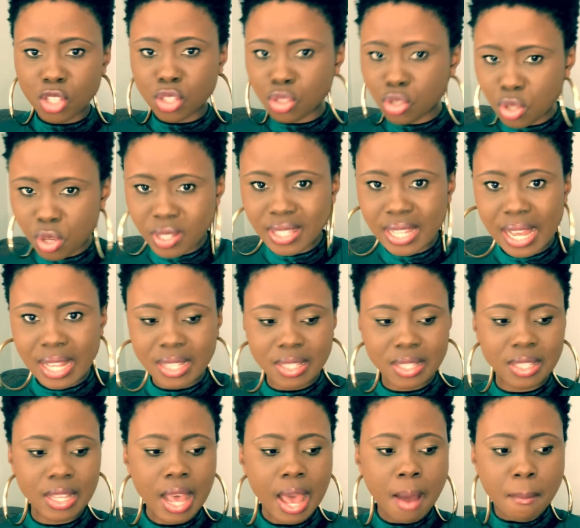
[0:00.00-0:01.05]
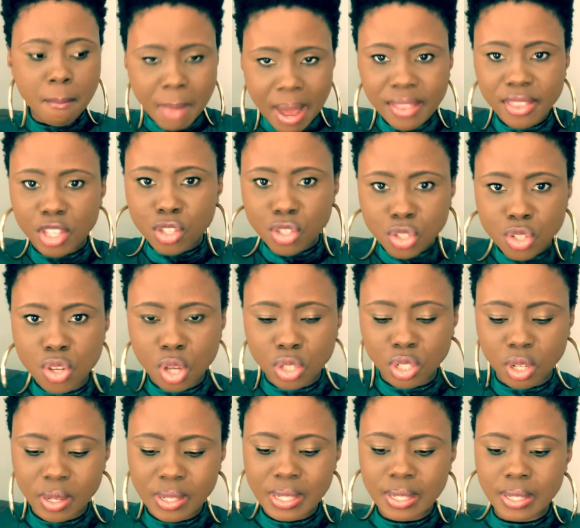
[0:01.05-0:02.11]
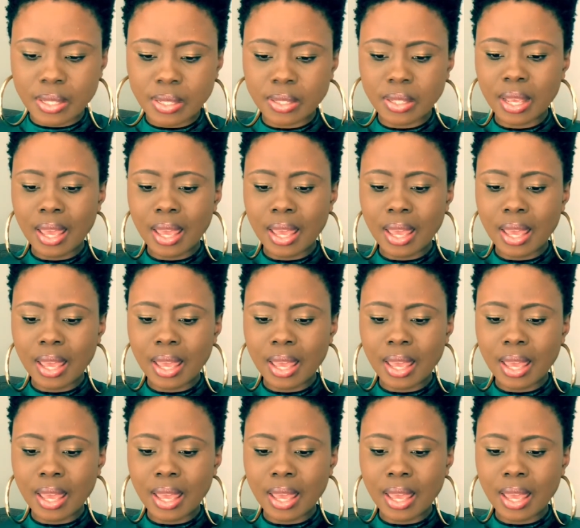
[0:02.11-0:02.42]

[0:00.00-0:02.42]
to your sons, mothers to your daughters,